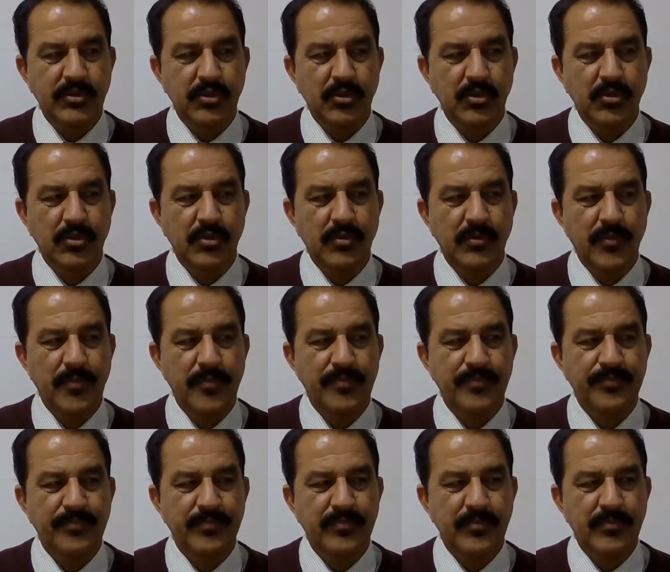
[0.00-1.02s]
So,
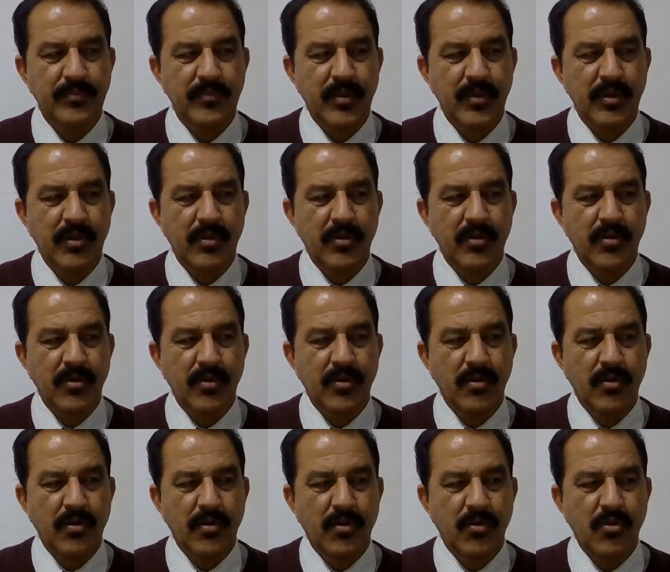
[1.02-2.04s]

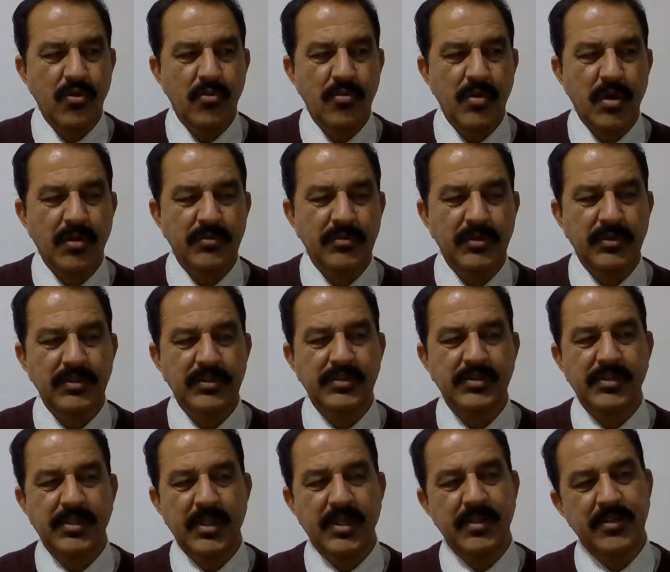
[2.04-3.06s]

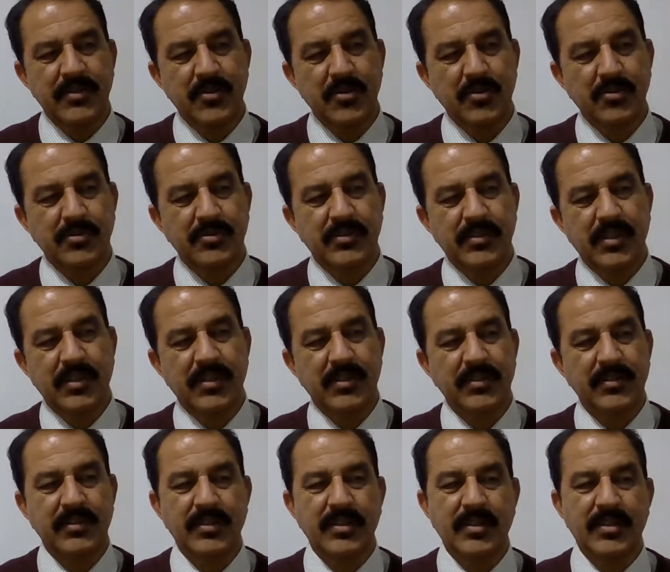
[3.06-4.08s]
homeowners can use
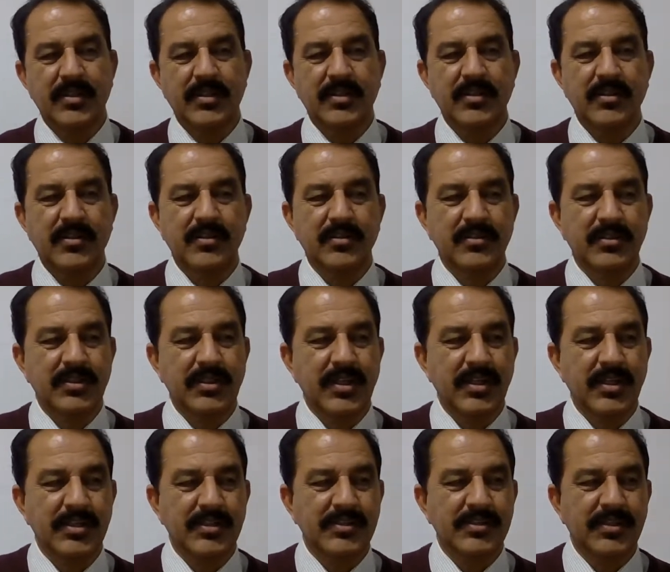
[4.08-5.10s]
their own
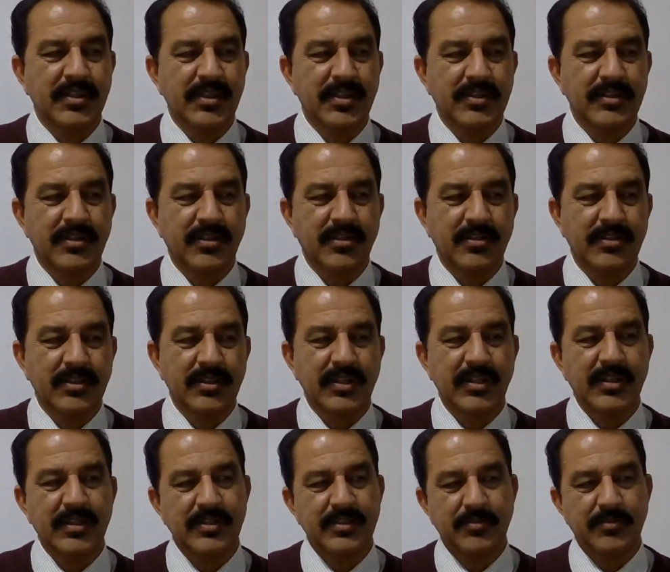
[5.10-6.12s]
glaze and the
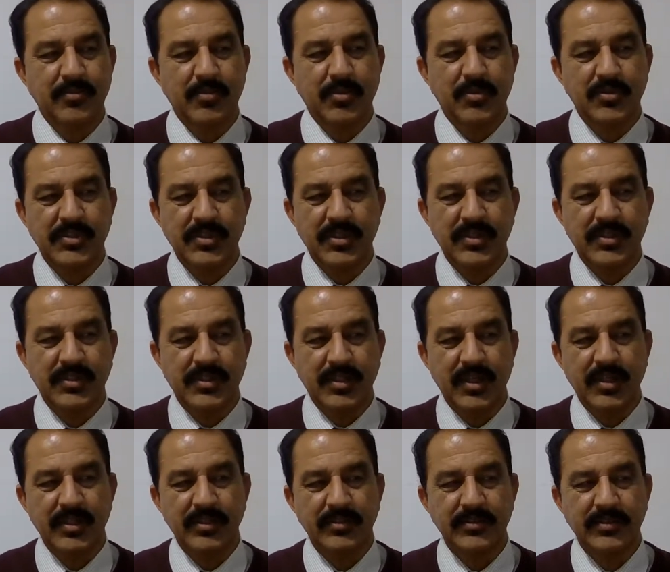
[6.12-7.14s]
unglazed porcelain
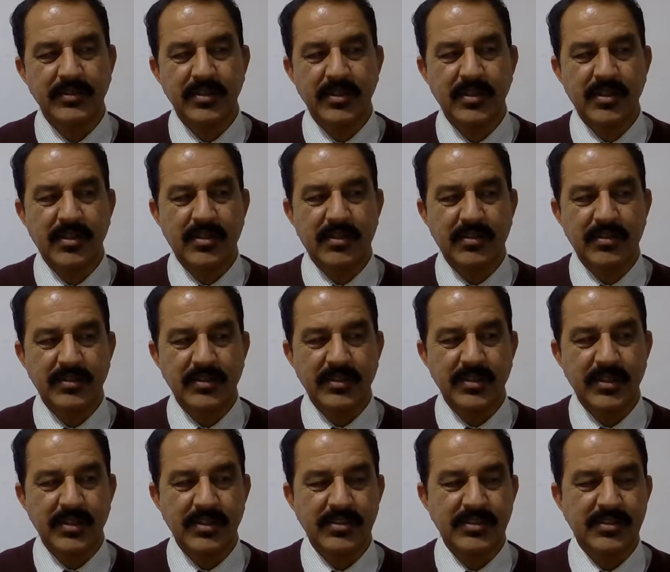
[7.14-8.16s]
tiles.
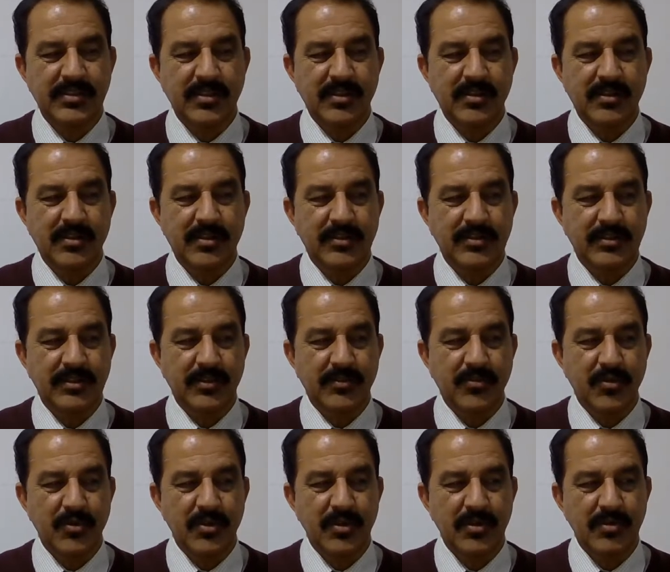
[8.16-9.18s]
Unglazed are the
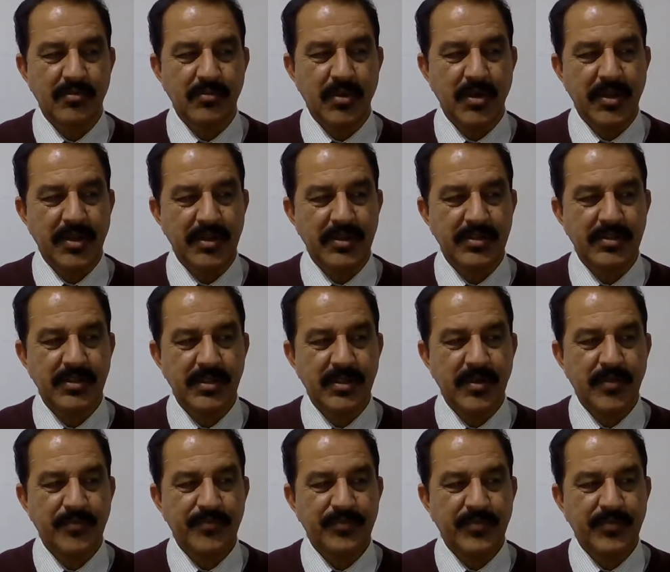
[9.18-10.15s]
full bodies